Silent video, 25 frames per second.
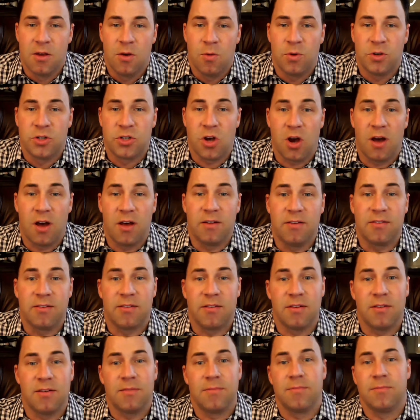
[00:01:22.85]
which
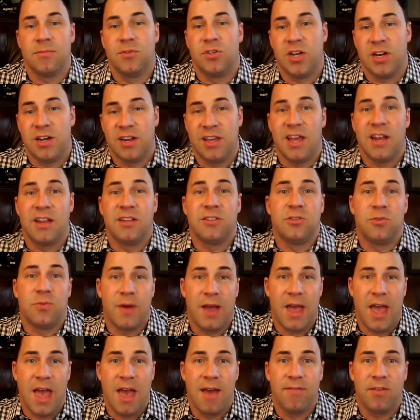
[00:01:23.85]
caused Jane to get
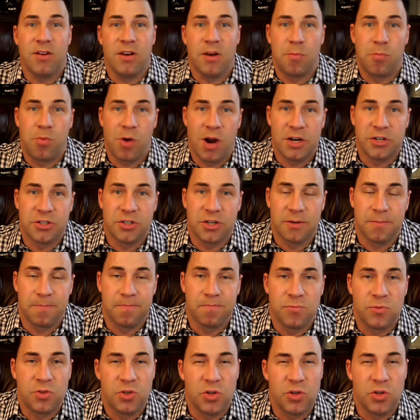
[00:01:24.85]
into a heavy depression.